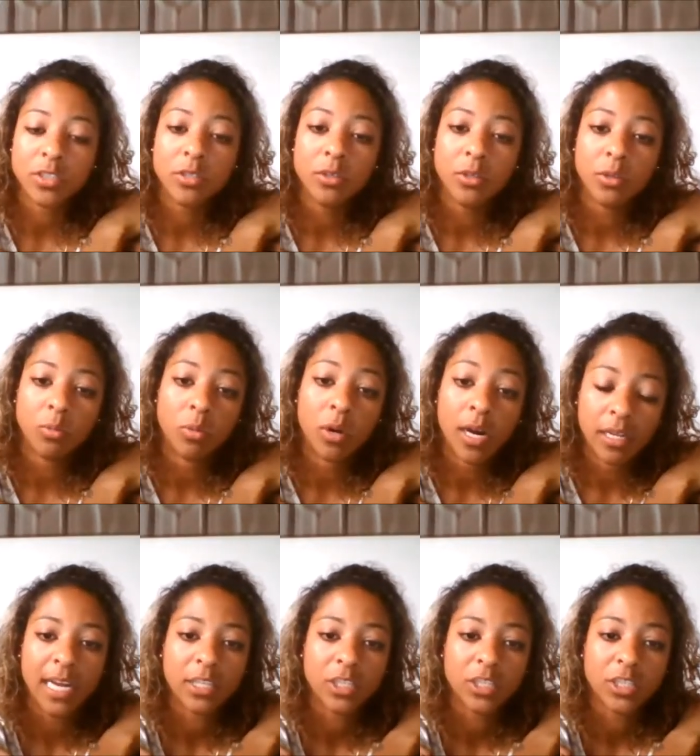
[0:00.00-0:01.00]
which is
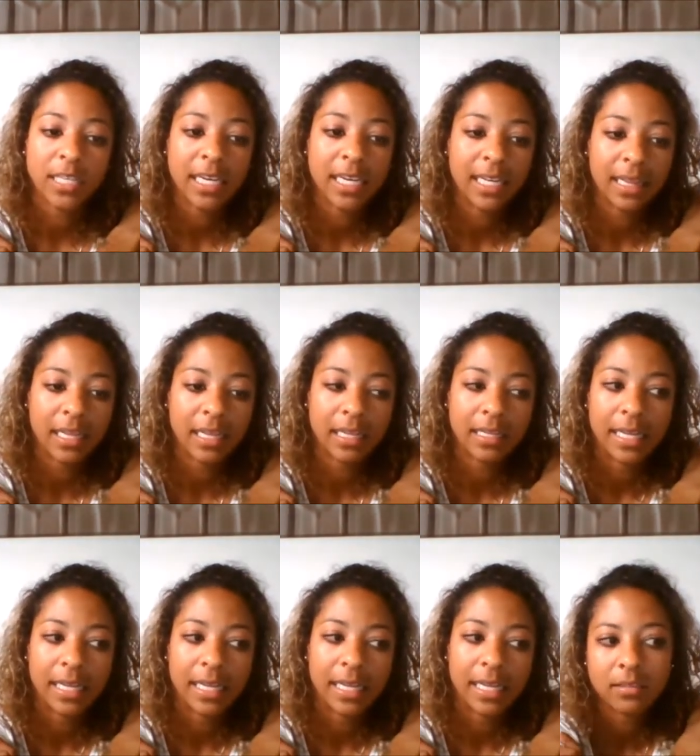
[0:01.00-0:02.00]
actually, like,
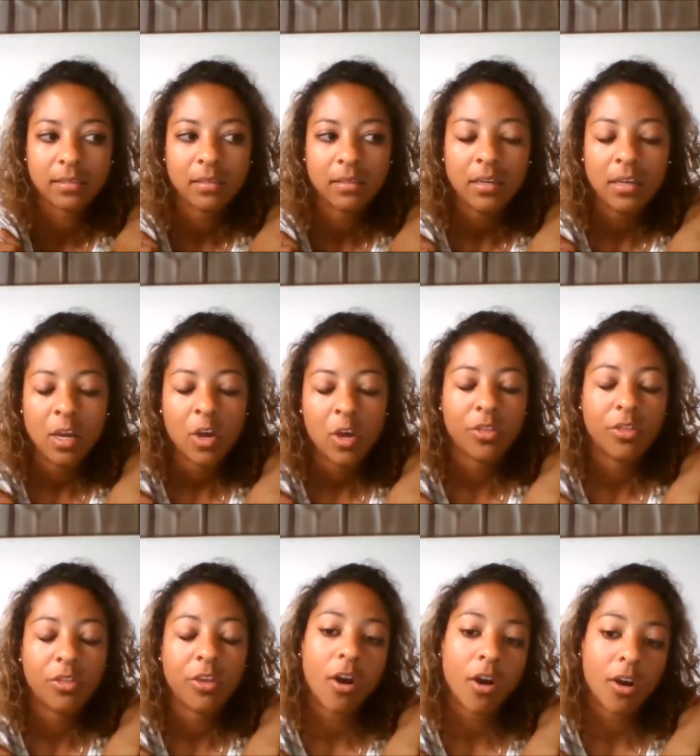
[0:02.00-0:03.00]
that's the
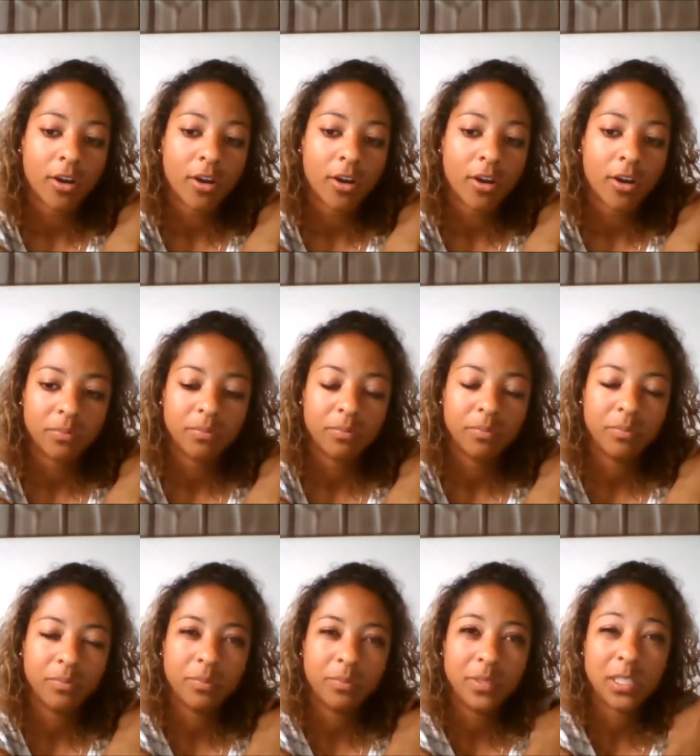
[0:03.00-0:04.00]
hardest
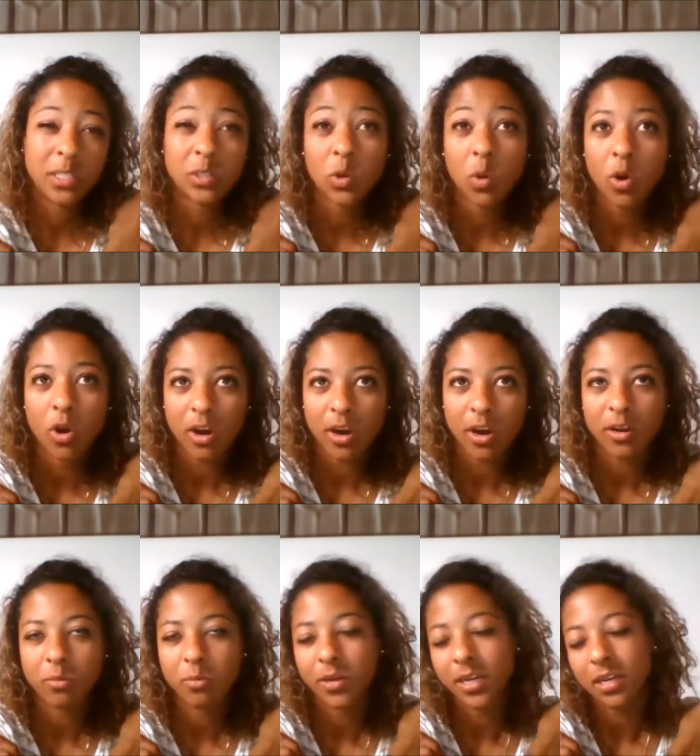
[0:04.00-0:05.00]
score when it
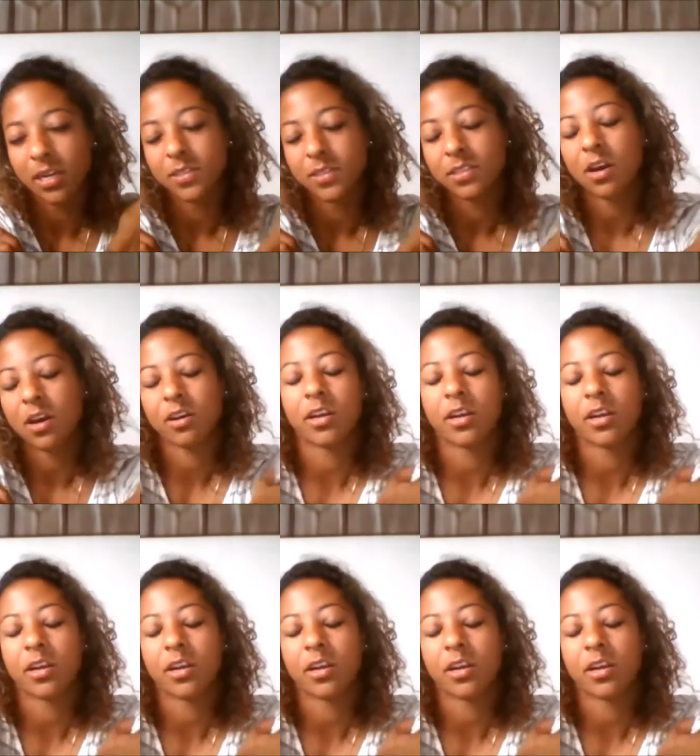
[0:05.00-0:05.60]
comes to soccer,